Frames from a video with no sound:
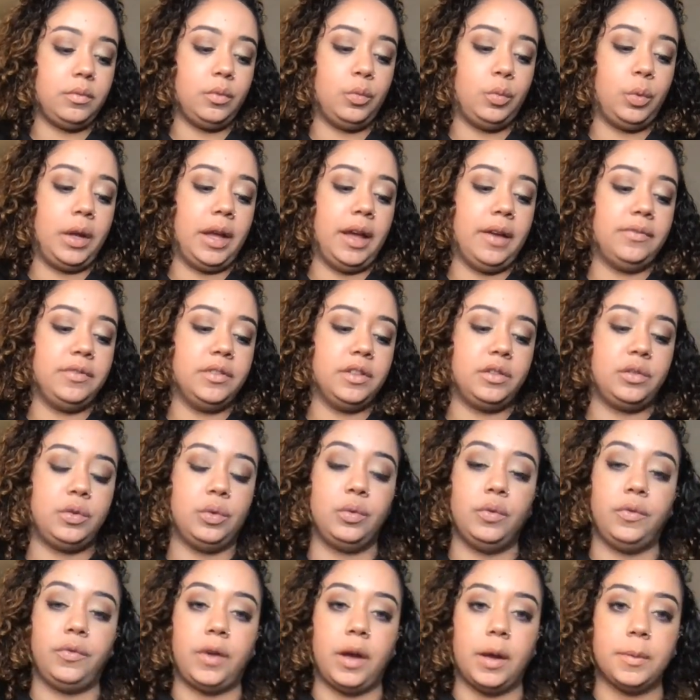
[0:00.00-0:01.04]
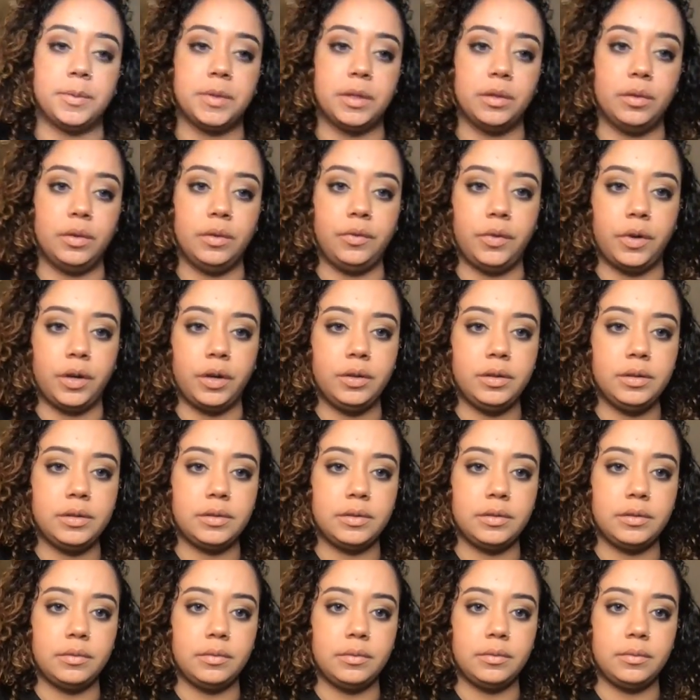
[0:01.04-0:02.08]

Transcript: We have the Two of Cups in the reverse.